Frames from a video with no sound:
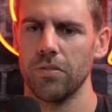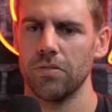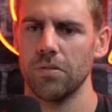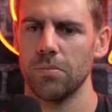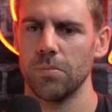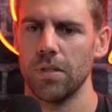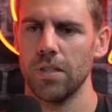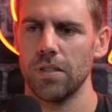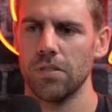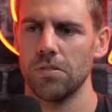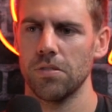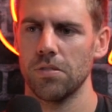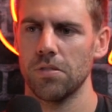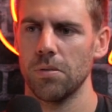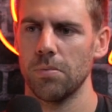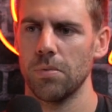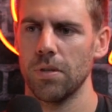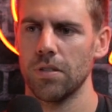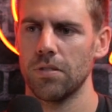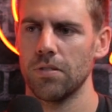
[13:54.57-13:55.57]
For me, it's just
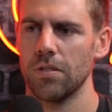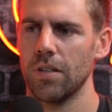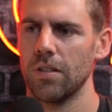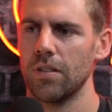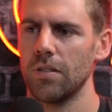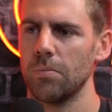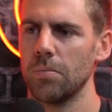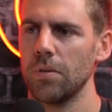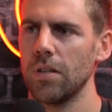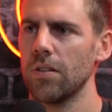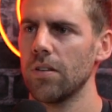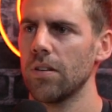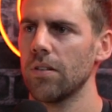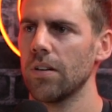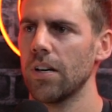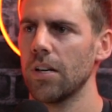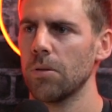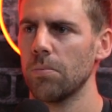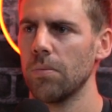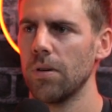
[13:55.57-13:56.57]
about trying to be in the
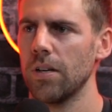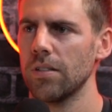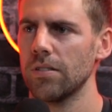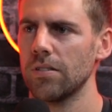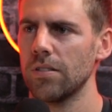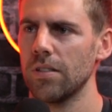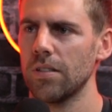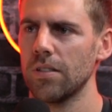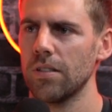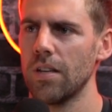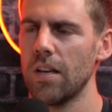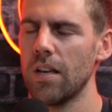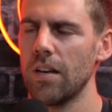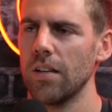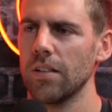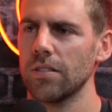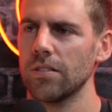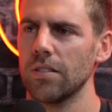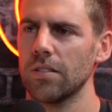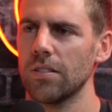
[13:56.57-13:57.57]
right mindset and
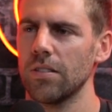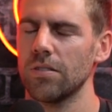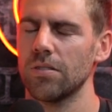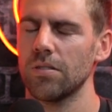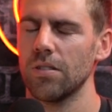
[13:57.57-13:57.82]
execute.